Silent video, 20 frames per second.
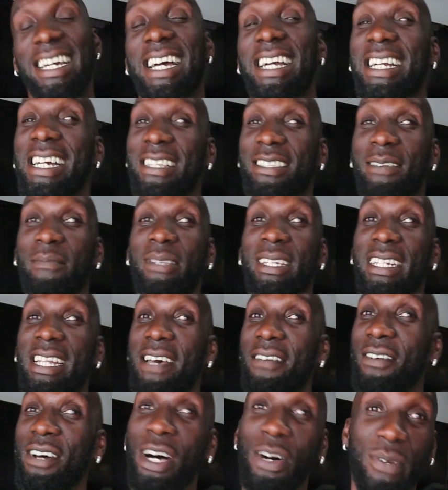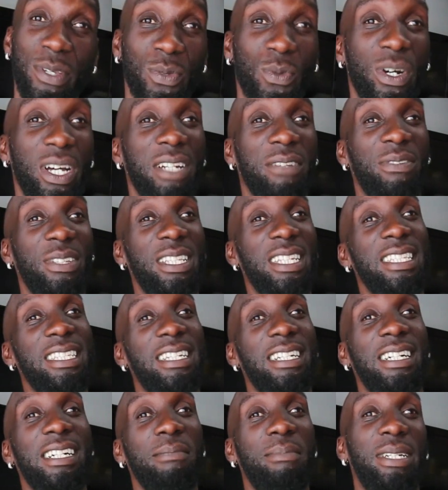I got something that I've always wanted for this
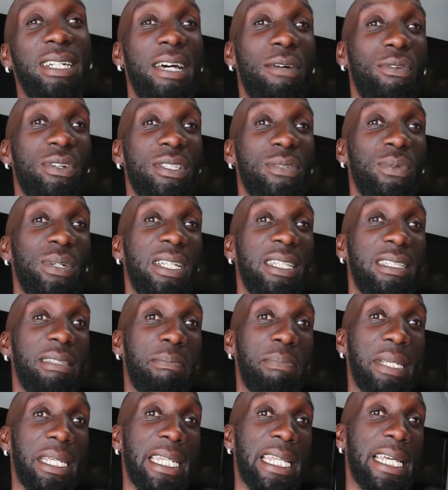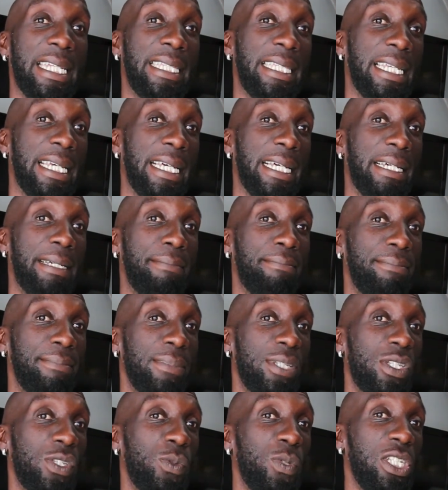car, but I wasn't willing to pay that
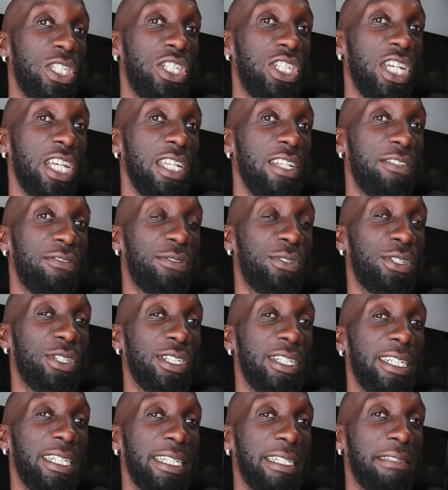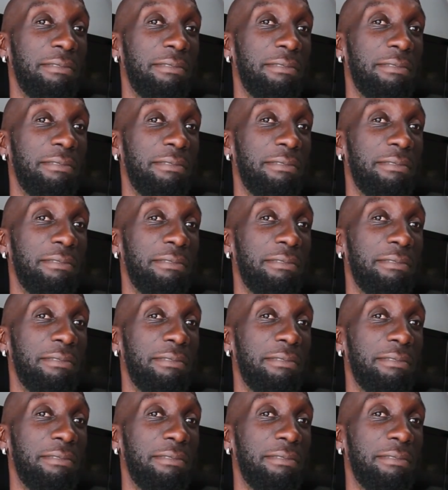sweet change for.